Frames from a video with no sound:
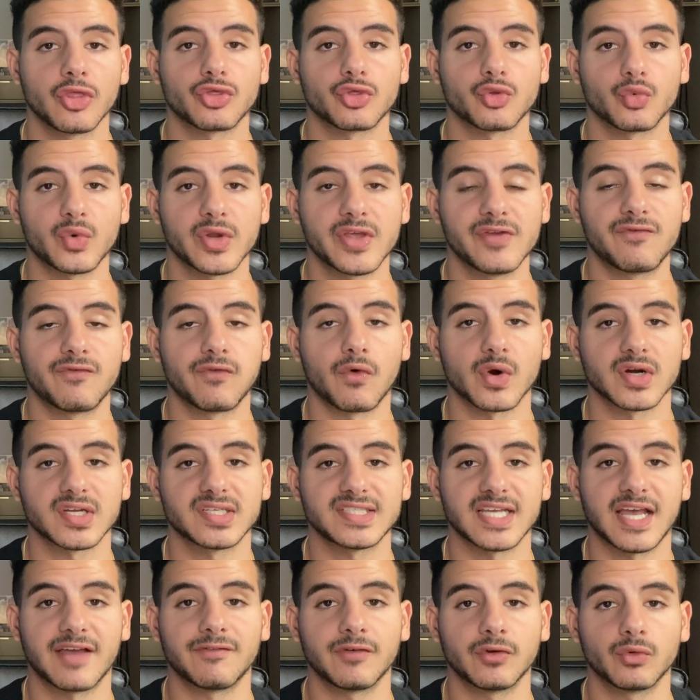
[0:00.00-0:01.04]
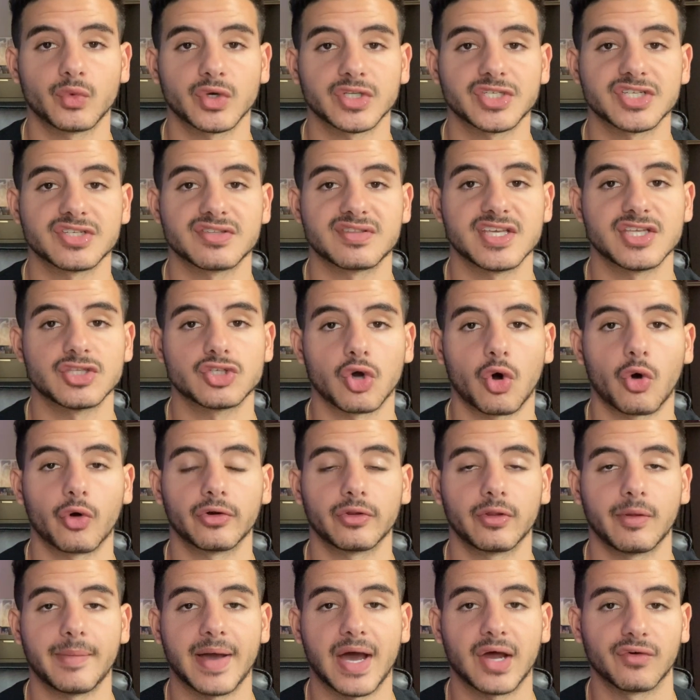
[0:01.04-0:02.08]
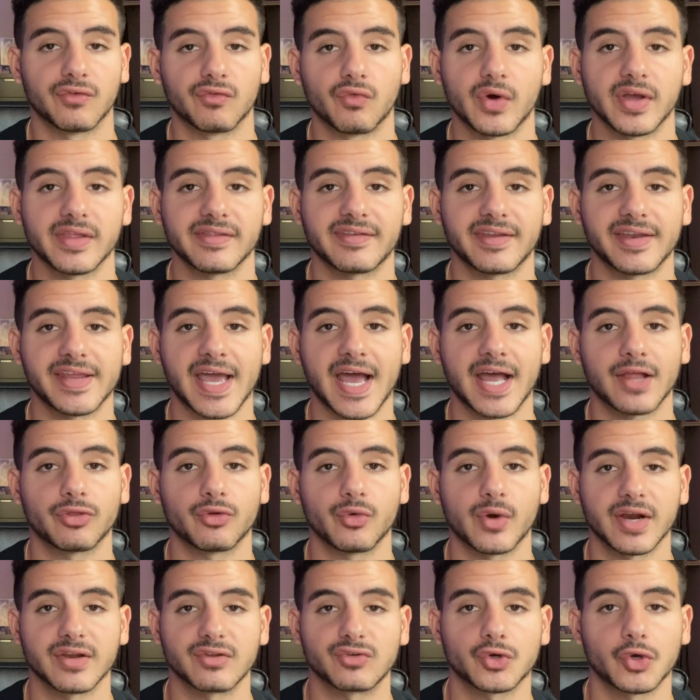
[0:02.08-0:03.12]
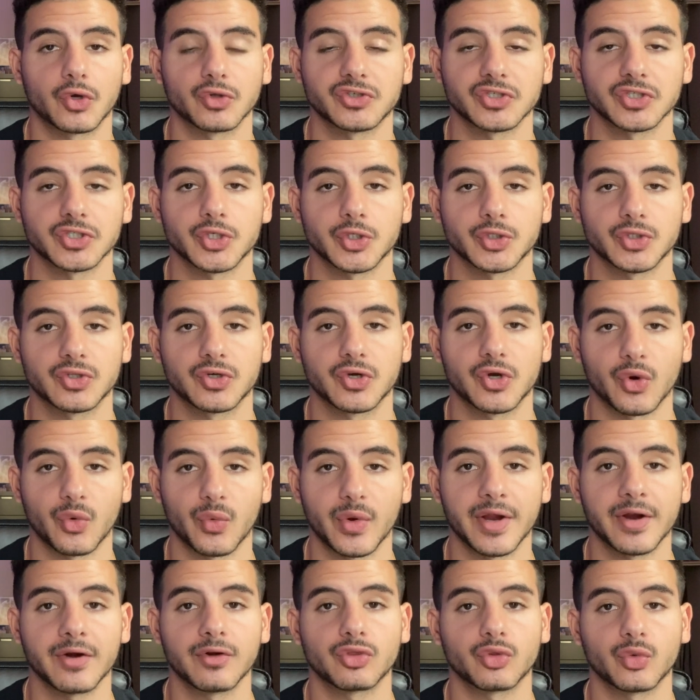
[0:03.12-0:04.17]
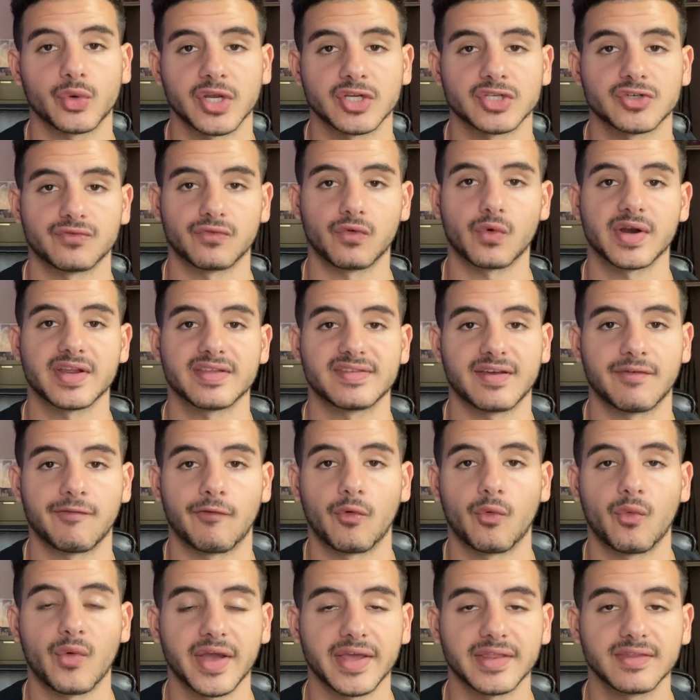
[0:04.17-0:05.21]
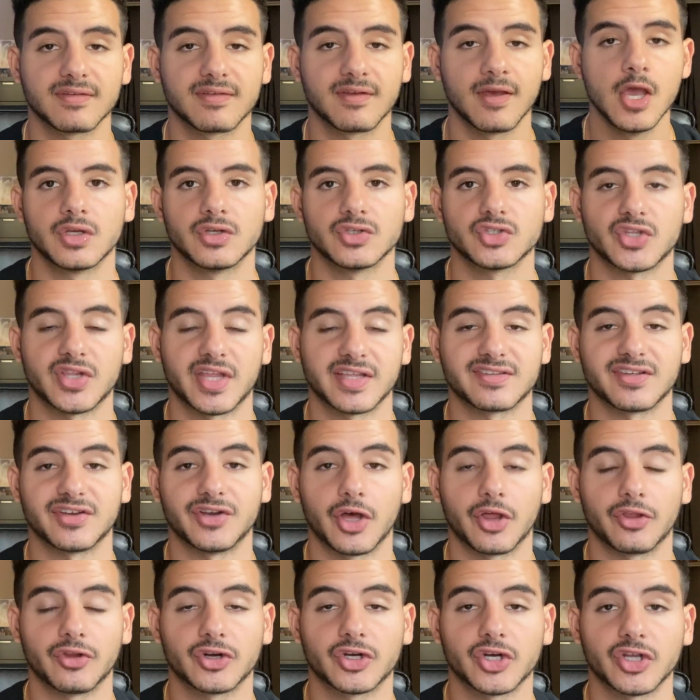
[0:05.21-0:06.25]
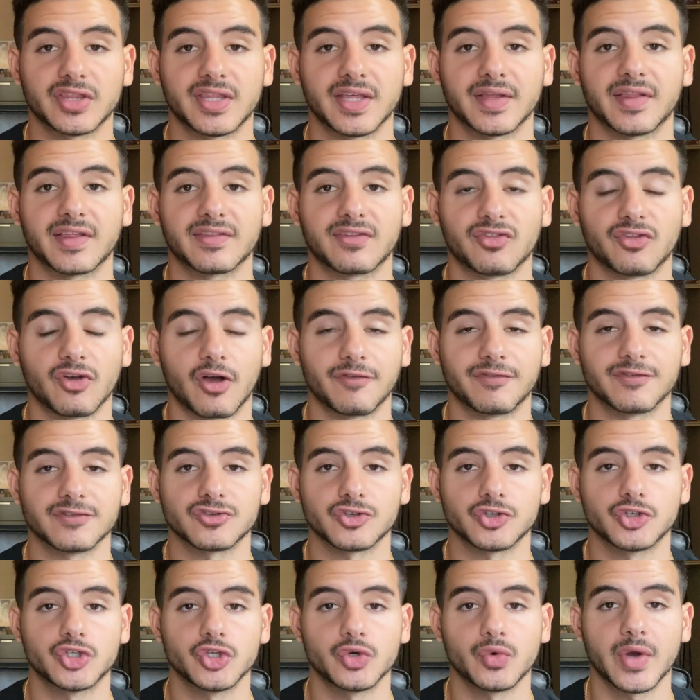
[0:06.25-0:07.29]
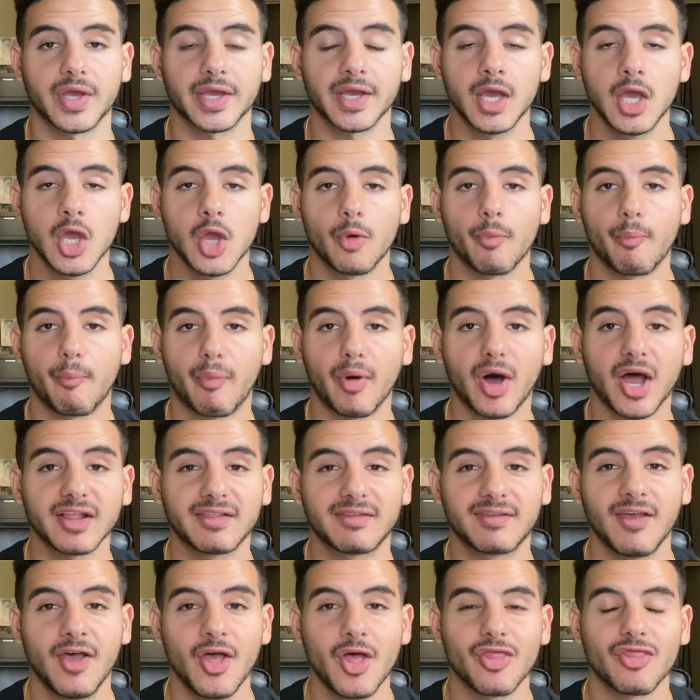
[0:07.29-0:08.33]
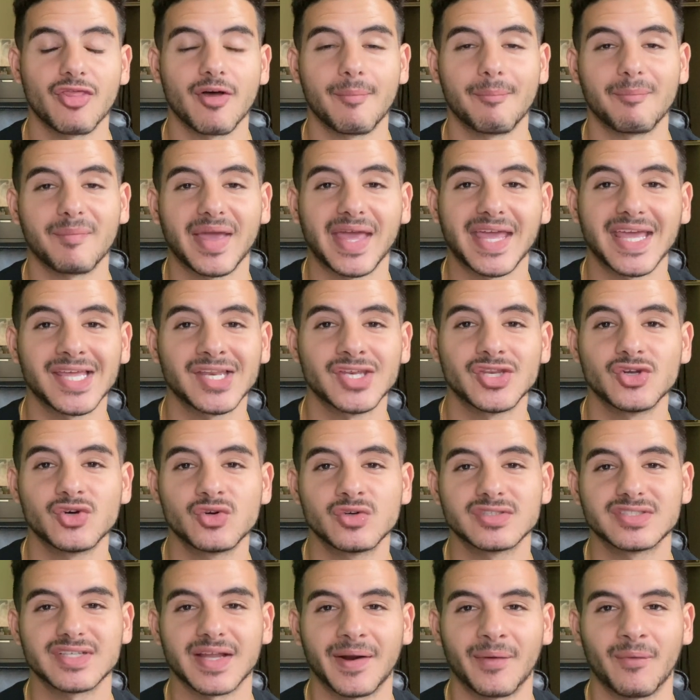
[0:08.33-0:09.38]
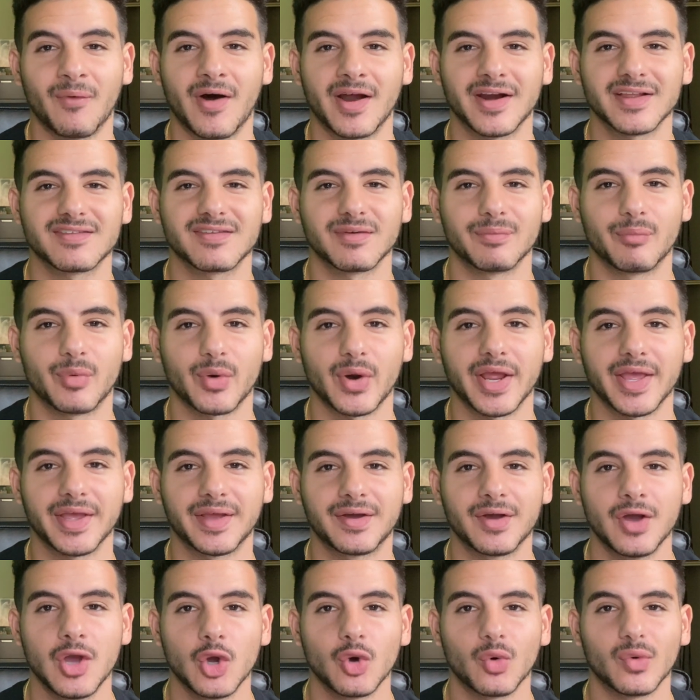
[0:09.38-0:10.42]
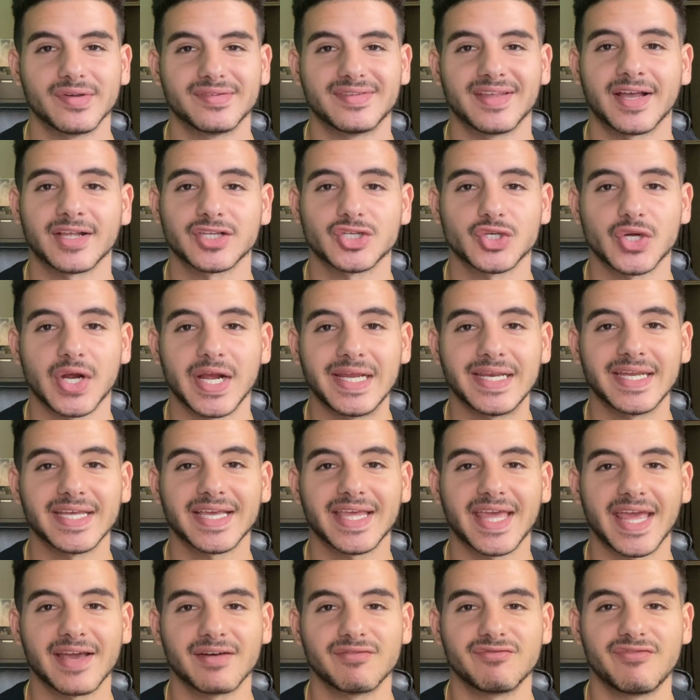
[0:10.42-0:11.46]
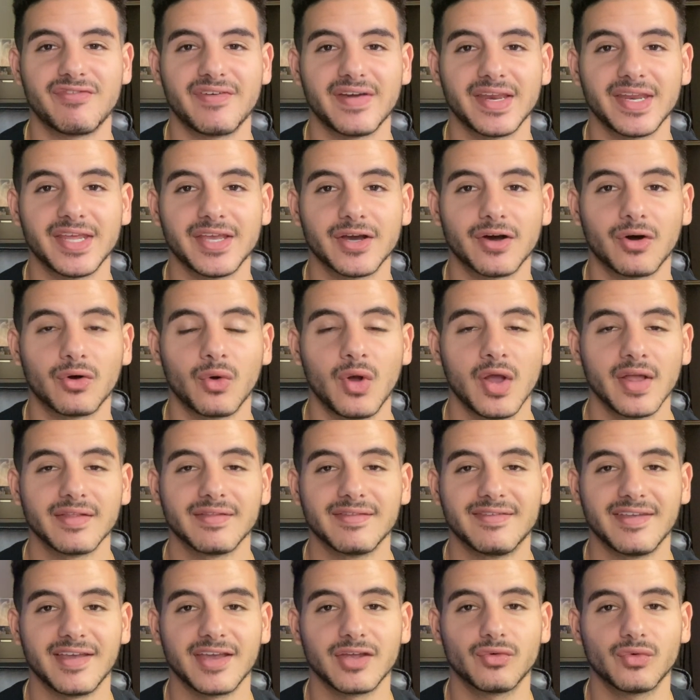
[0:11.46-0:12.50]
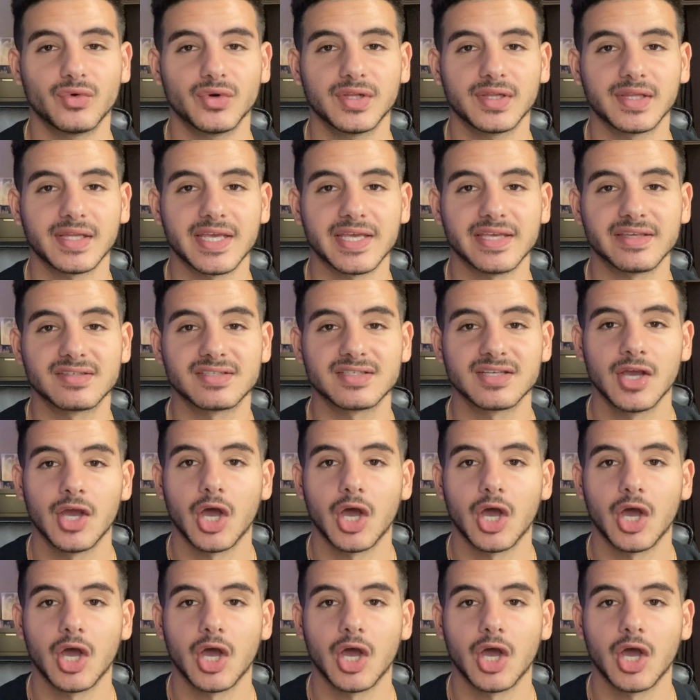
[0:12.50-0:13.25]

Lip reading: 347, which is the total amount of wins that he had throughout his coaching career, 347 wins. So that's another good thing that the Dolphins are doing. But the main news that I wanted to break was that training camp video did release